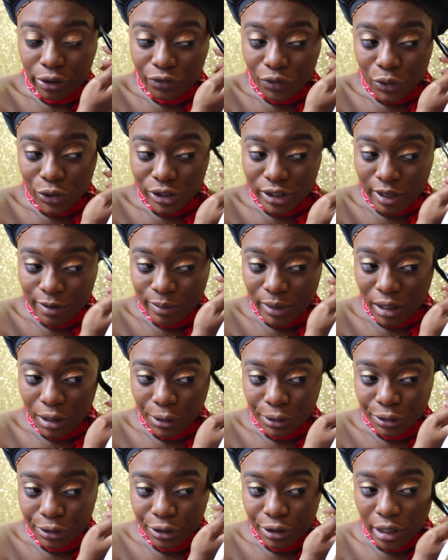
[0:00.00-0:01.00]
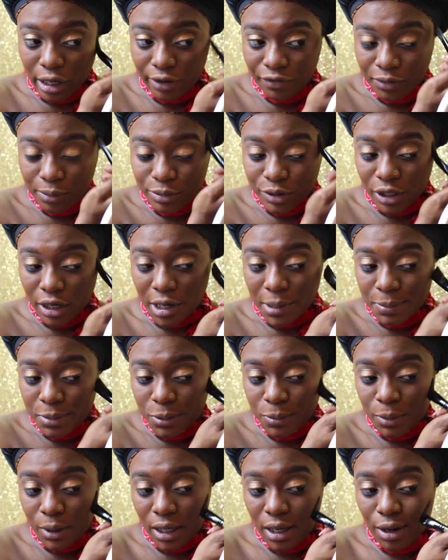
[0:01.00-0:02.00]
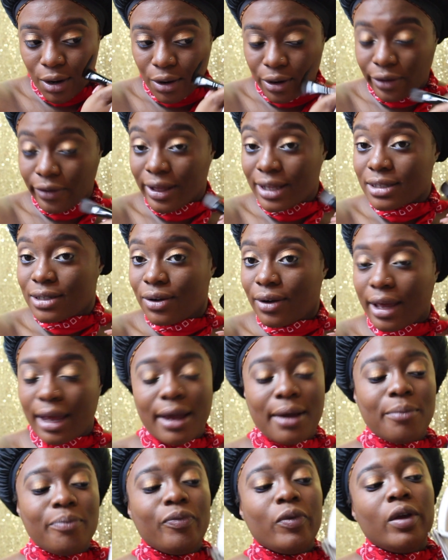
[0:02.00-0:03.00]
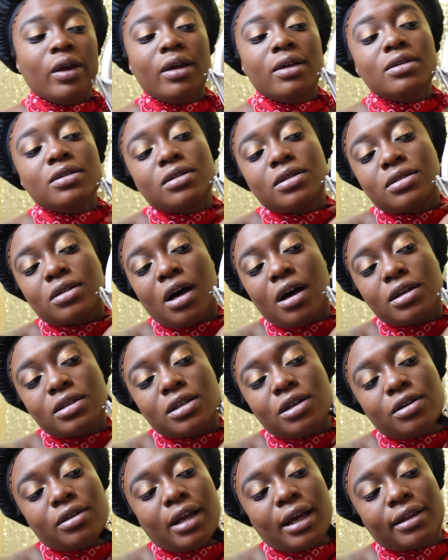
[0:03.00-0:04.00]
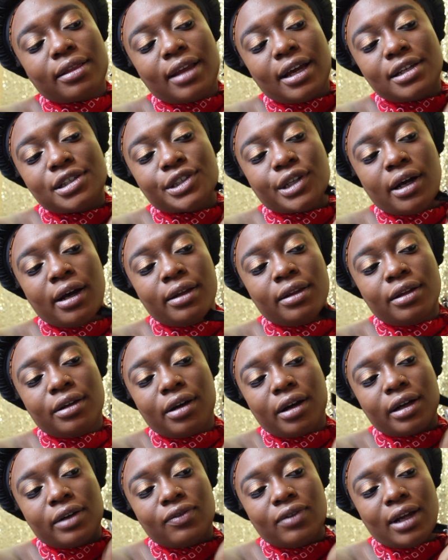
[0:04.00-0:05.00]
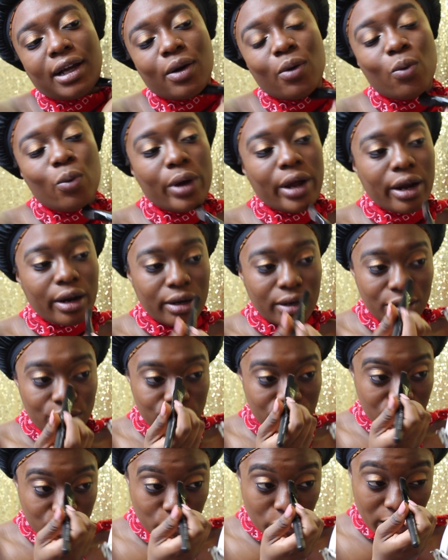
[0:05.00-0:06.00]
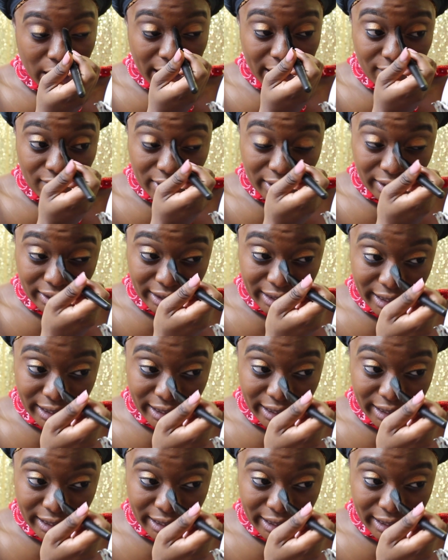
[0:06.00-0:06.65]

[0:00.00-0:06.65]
Of course I've been getting denied from jobs, but you know, that's okay. So it's also like that shot in the dark of like, where in Houston would I even